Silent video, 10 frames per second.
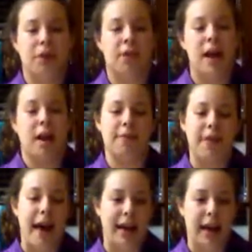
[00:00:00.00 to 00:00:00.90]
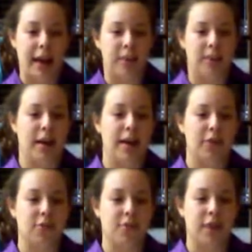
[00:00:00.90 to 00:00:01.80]
are not in fact cakes, but
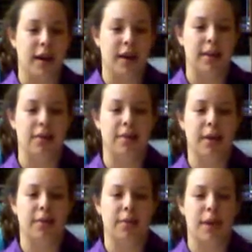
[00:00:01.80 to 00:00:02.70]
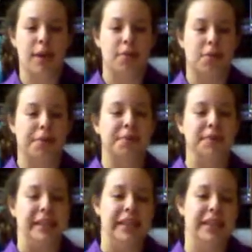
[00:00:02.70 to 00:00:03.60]
custard pies made from any form of
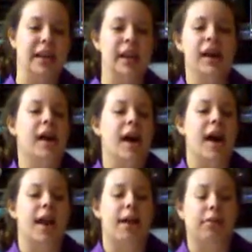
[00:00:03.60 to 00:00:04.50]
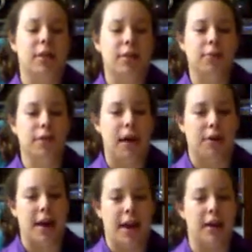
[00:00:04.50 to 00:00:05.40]
cheese, and have little
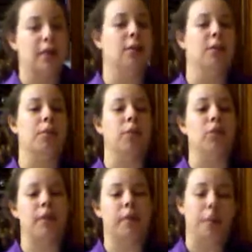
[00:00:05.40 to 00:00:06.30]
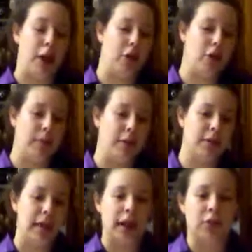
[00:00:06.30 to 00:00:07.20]
flour added to them, which gives them a
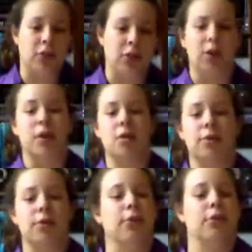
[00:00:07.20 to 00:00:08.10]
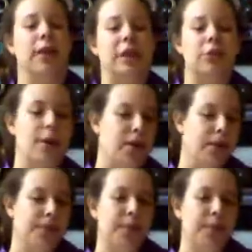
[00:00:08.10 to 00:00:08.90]
creamier texture, over 2012.